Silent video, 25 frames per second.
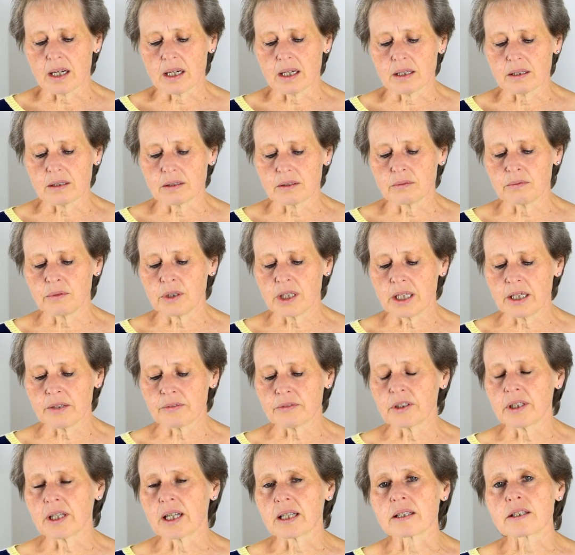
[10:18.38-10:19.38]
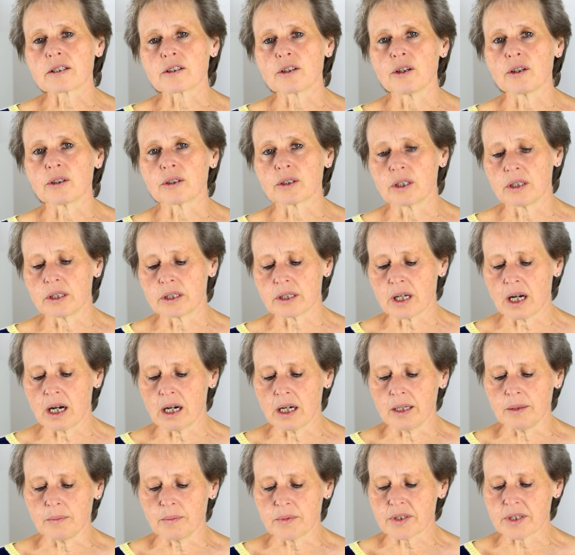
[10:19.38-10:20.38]
Uh, we live in uncertain
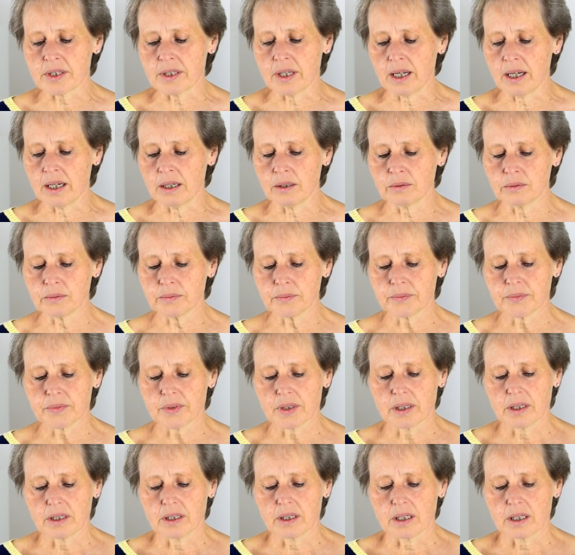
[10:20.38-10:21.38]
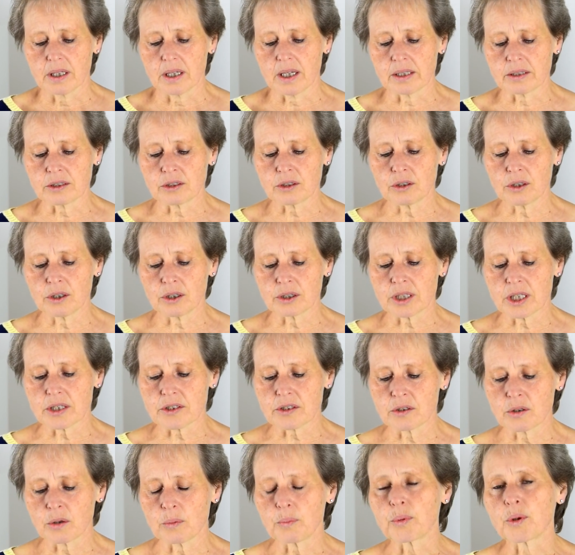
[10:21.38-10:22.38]
times now, and God
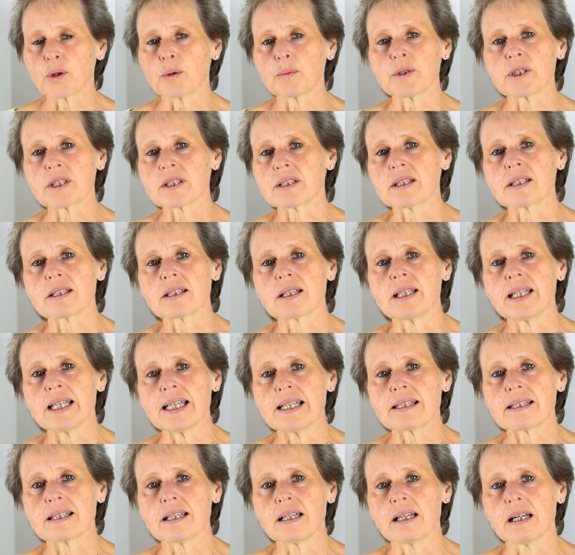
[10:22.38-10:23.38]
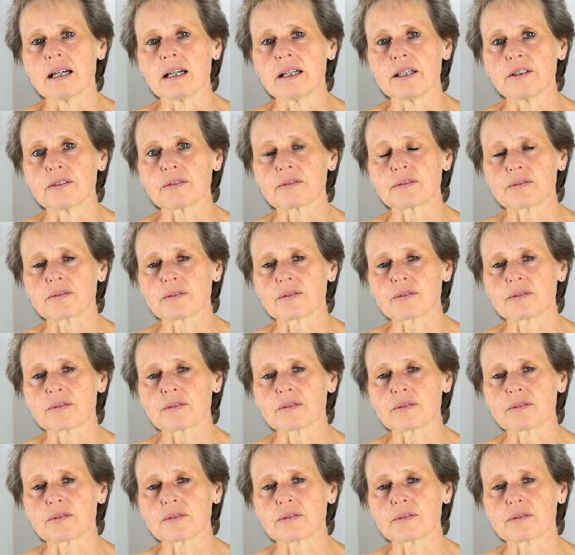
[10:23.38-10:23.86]
has not promised us an easy life